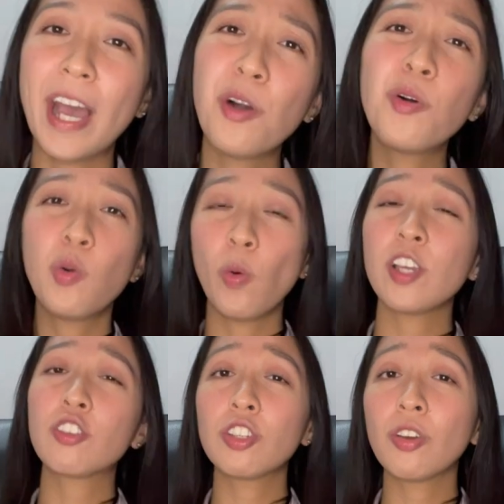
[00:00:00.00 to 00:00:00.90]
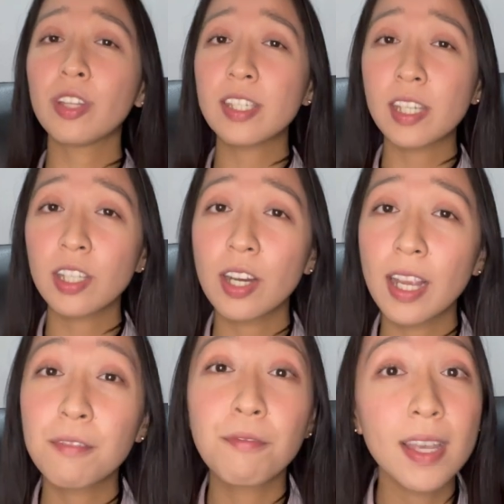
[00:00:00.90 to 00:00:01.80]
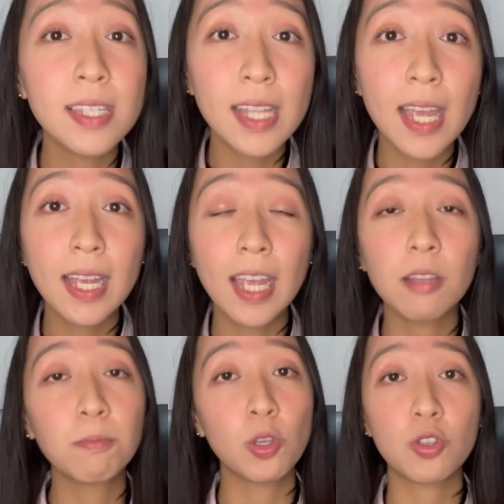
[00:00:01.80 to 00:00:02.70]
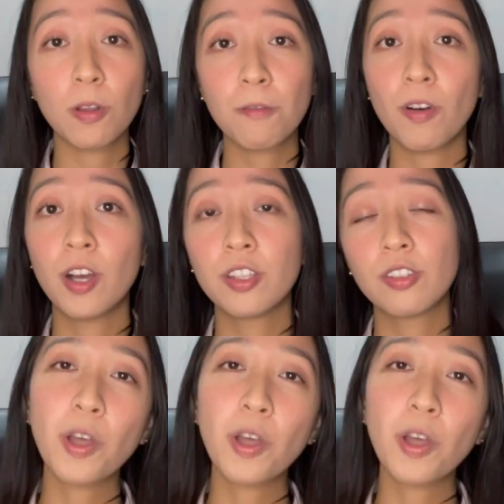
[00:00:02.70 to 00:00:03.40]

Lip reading: Now, why should you consider investing in mutual funds?